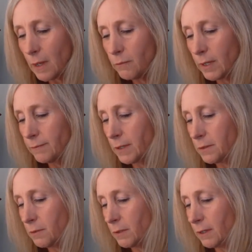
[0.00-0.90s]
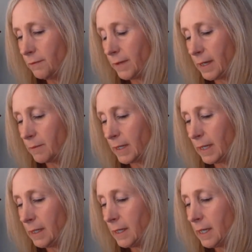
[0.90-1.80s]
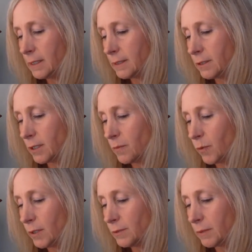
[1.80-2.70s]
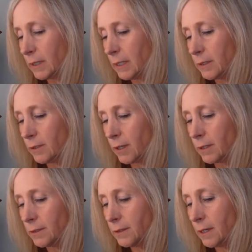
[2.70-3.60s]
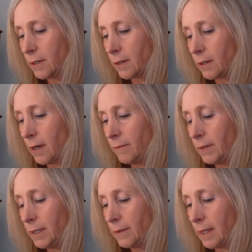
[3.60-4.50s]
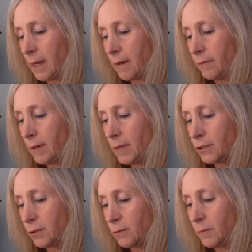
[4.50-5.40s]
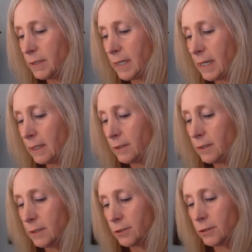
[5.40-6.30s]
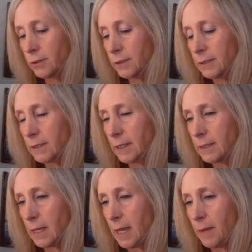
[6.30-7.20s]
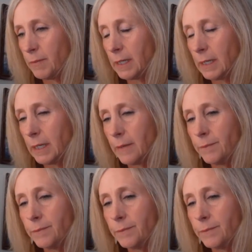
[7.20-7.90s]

We have known the Will family since our boys were in kindergarten and are confident that every measure will be taken to ensure this doesn't happen again.